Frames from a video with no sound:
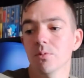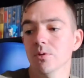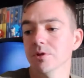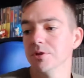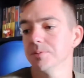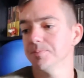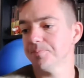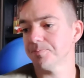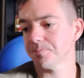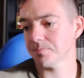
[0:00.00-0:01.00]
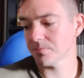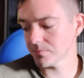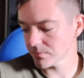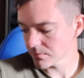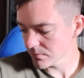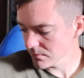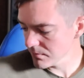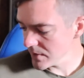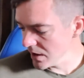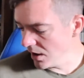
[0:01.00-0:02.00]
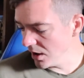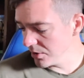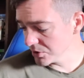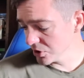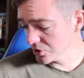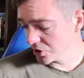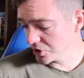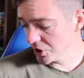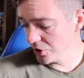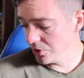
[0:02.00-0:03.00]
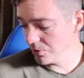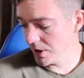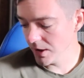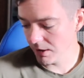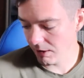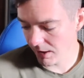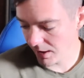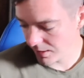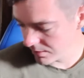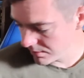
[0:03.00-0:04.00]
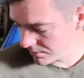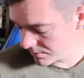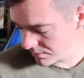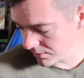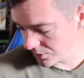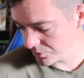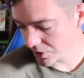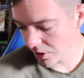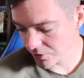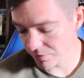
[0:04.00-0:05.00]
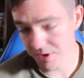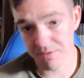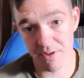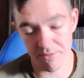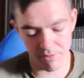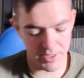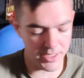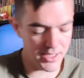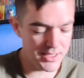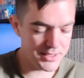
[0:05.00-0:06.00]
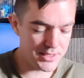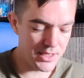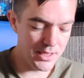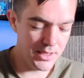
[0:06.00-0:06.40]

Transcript: Wars. There was also 2 loose cartridges for the 3DS.